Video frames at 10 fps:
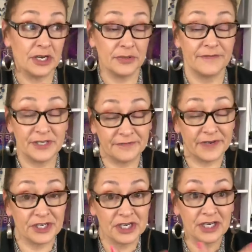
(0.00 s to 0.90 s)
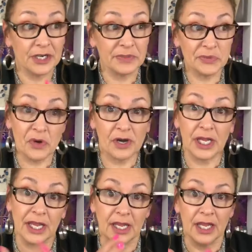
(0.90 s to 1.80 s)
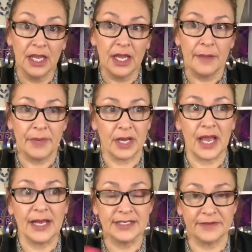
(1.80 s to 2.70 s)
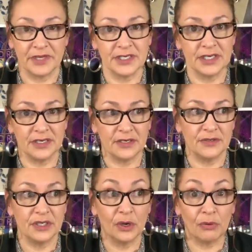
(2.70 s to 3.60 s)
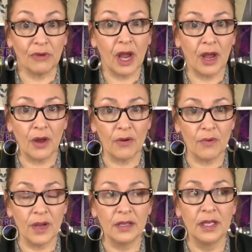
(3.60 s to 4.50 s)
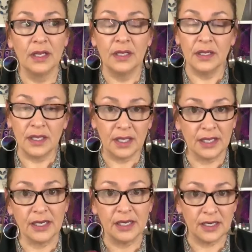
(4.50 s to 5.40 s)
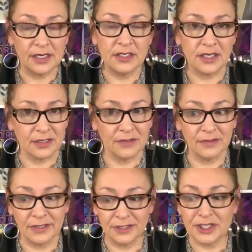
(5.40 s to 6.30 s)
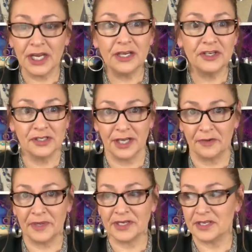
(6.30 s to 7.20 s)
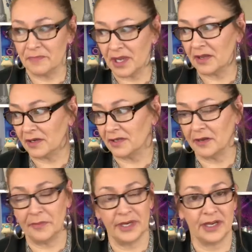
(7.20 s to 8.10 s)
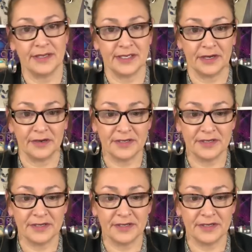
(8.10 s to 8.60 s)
It, sufficient. it was working, but as I've continued to grow, it needed to change a little bit to make it a little bit easier.